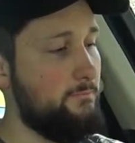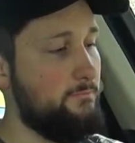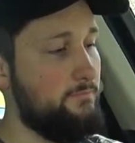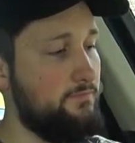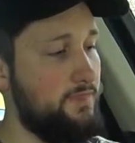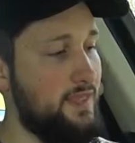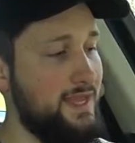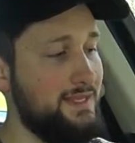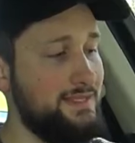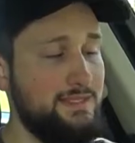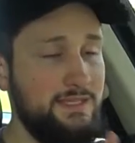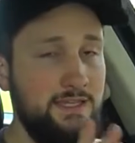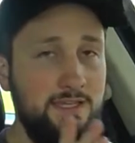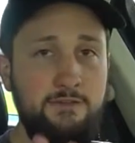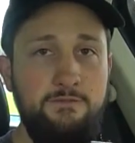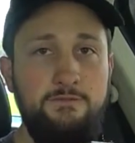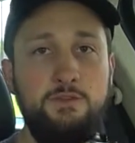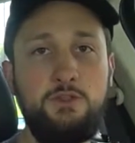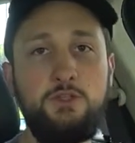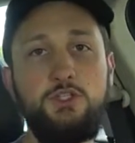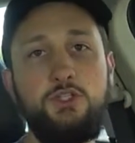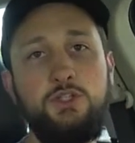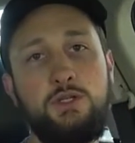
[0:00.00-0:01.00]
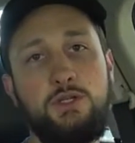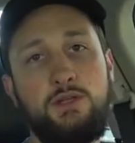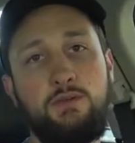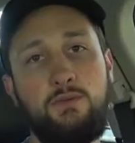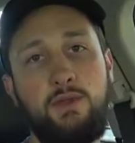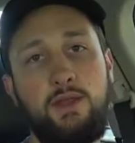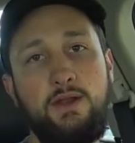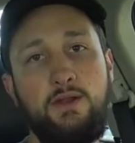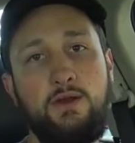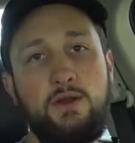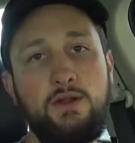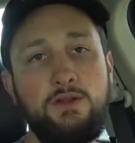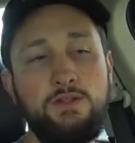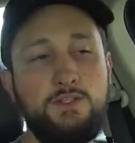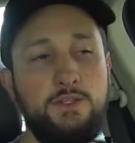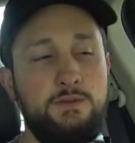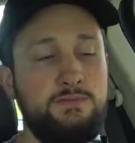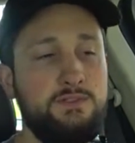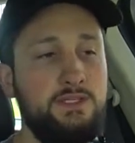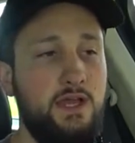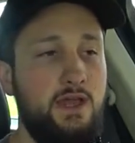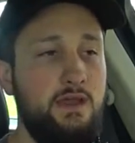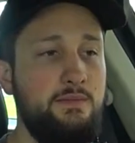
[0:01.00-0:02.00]
that's if they're shooting radar.
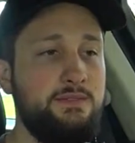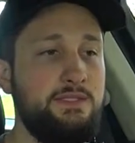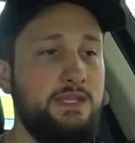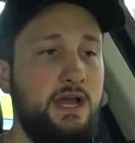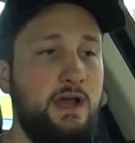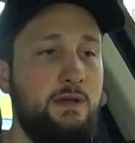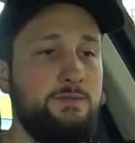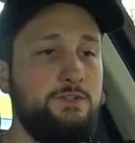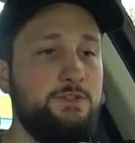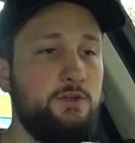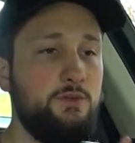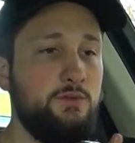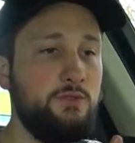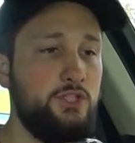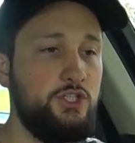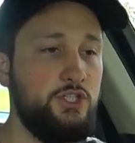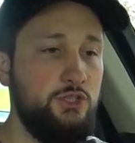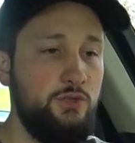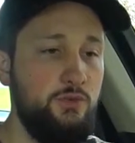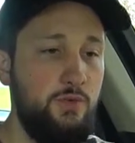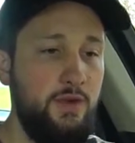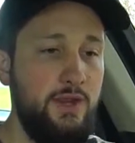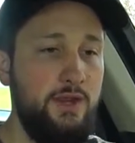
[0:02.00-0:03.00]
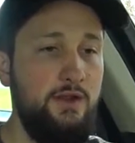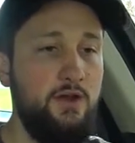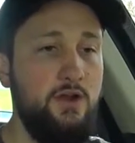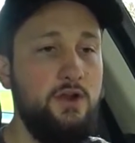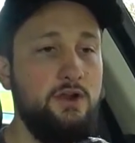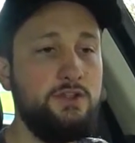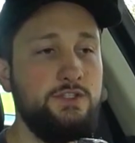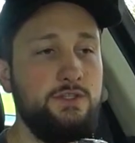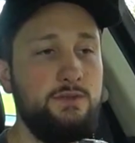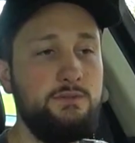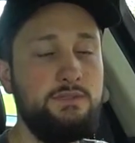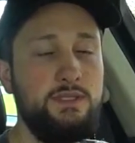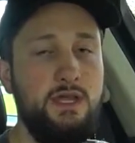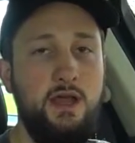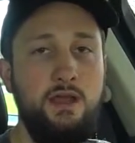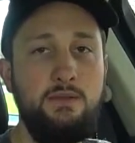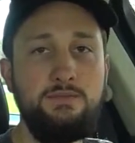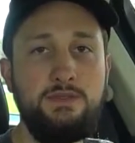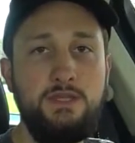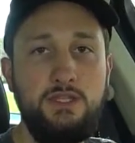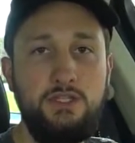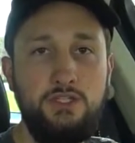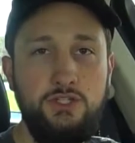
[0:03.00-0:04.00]
Sometimes cops don't shoot radar,
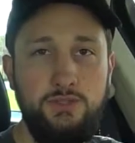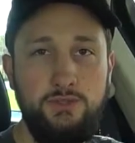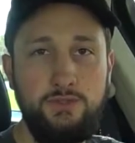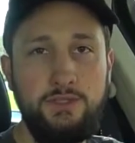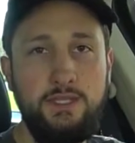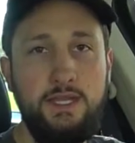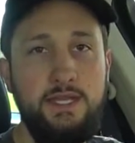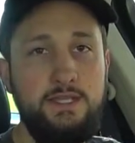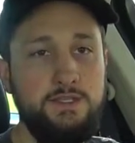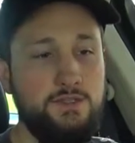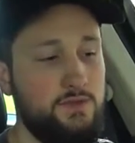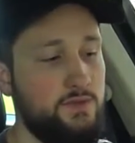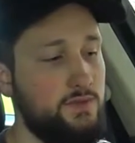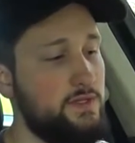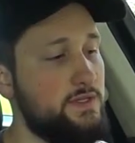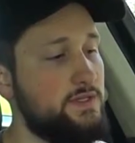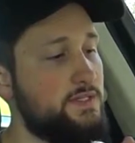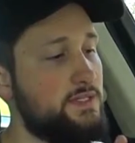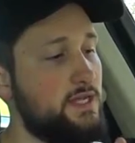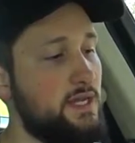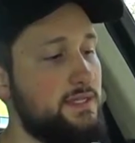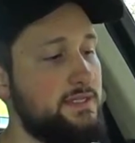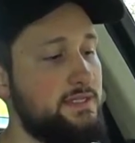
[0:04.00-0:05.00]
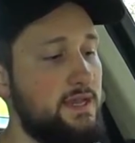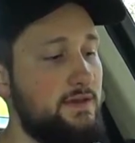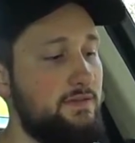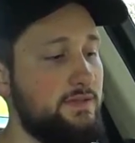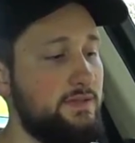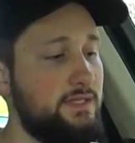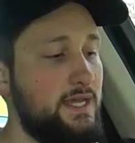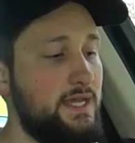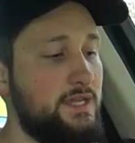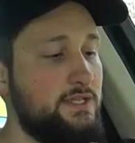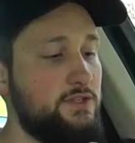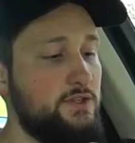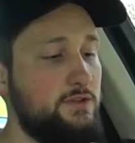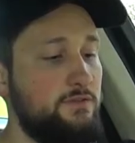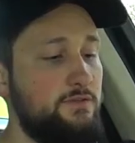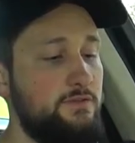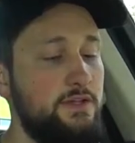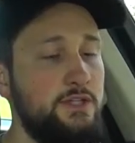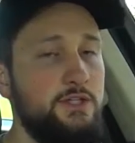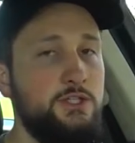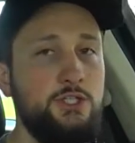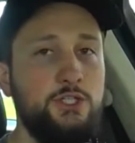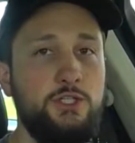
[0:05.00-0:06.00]
sometimes they shoot laser. This does have a laser
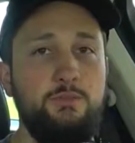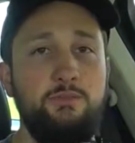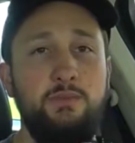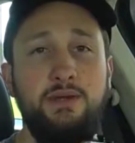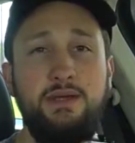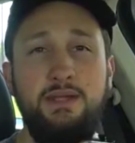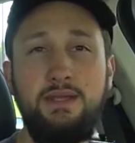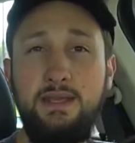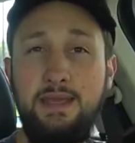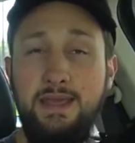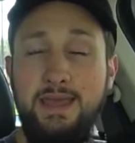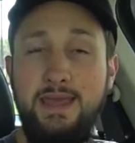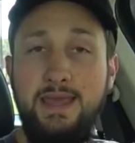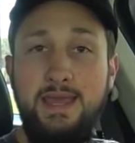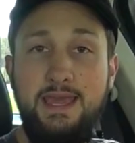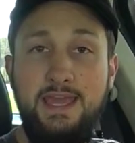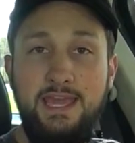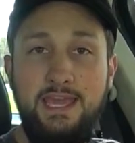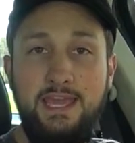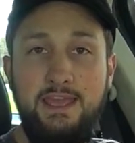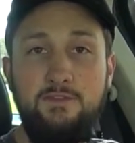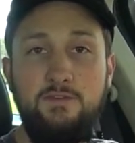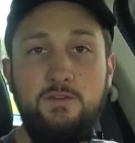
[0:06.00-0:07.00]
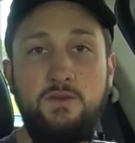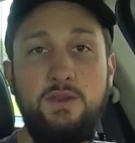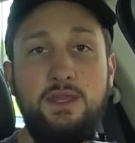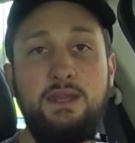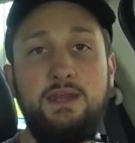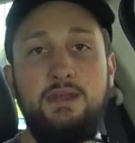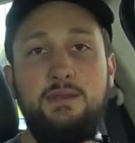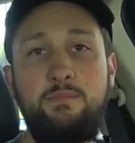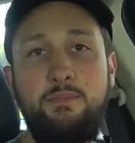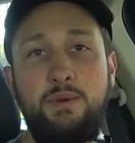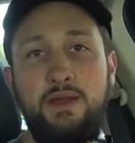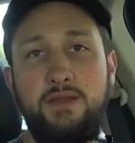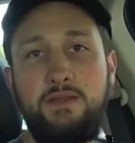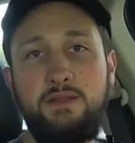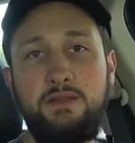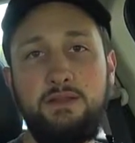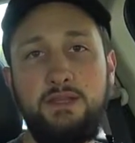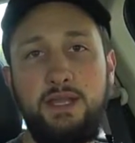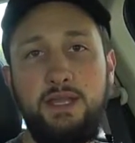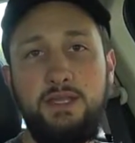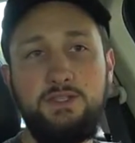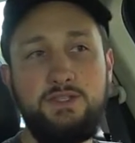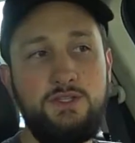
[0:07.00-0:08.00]
feature, but if you get hit by the
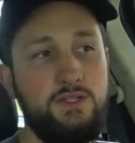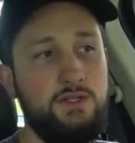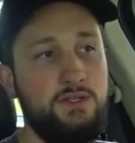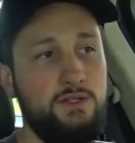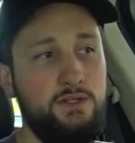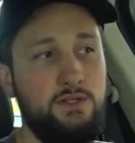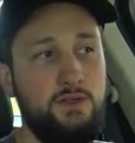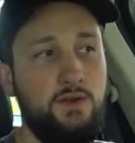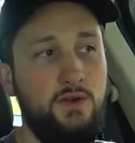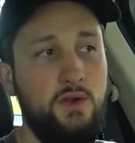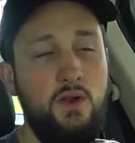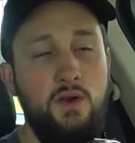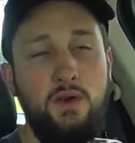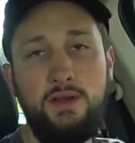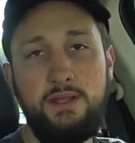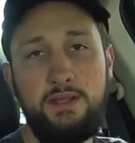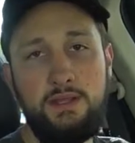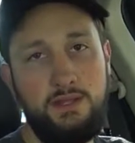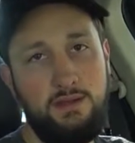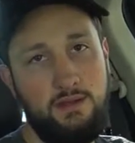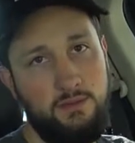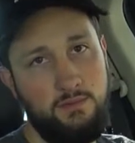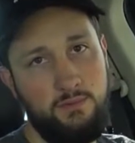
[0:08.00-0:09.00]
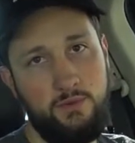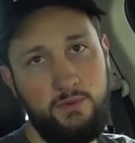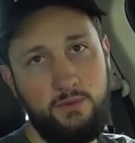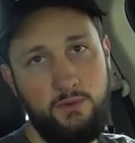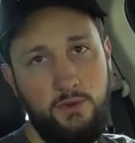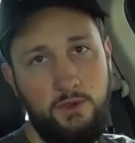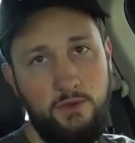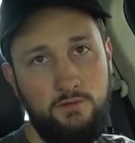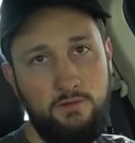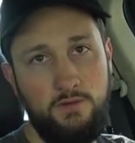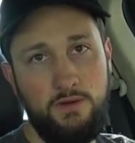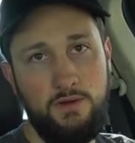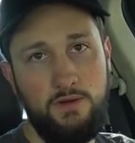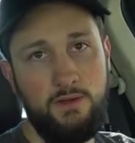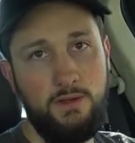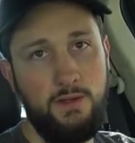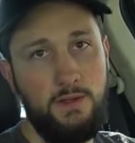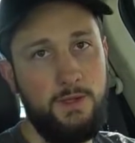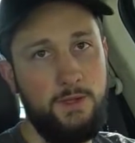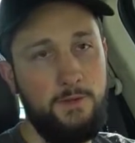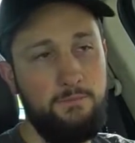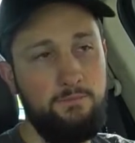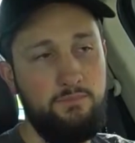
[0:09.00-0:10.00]
laser, you're already getting pulled over.
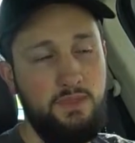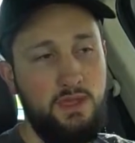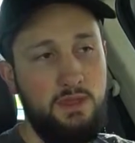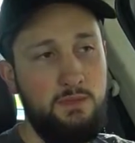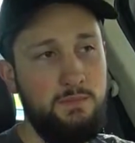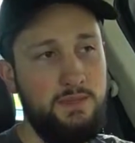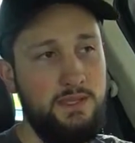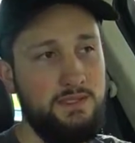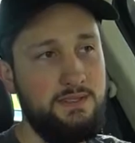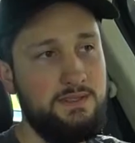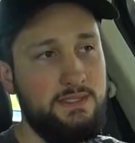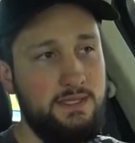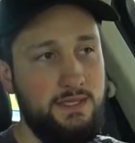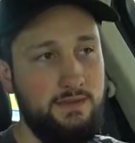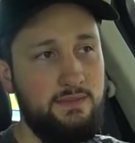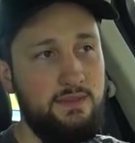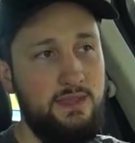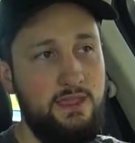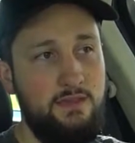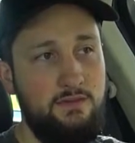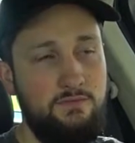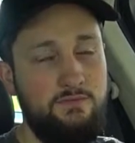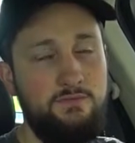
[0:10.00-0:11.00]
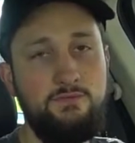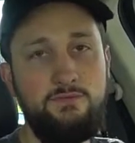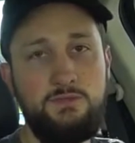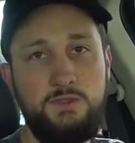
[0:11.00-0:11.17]
It means that they've,